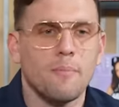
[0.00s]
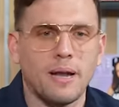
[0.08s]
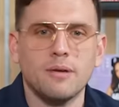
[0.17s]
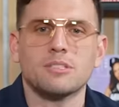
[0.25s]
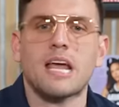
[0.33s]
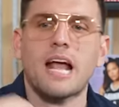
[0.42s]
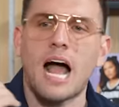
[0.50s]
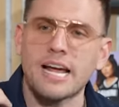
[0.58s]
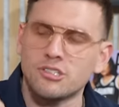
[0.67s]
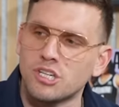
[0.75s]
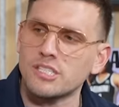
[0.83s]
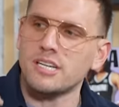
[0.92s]
but he was like, I
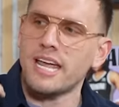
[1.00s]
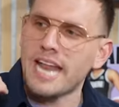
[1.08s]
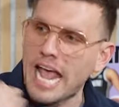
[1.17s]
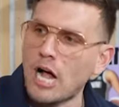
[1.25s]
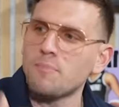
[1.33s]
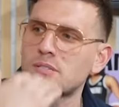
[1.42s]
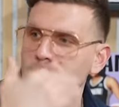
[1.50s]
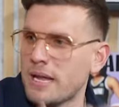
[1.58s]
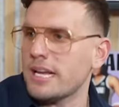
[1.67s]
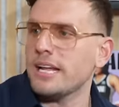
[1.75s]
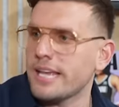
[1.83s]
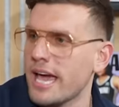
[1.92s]
just, it helps
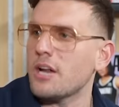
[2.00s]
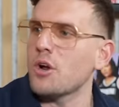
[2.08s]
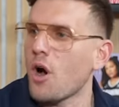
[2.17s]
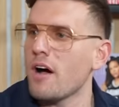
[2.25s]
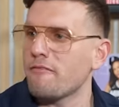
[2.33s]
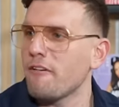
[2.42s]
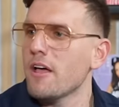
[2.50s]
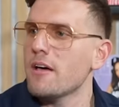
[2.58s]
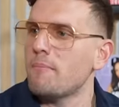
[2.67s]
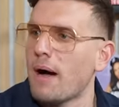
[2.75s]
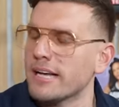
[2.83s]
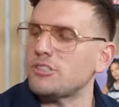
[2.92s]
me to get it off
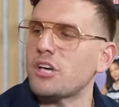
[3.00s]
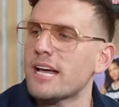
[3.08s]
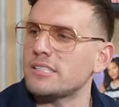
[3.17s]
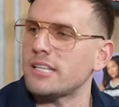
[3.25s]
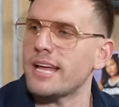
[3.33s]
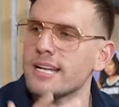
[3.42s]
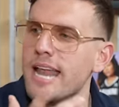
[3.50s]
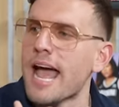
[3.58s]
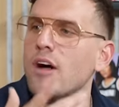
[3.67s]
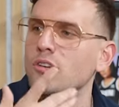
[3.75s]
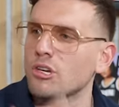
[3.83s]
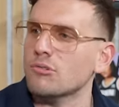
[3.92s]
my chest that
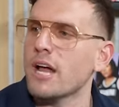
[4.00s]
now you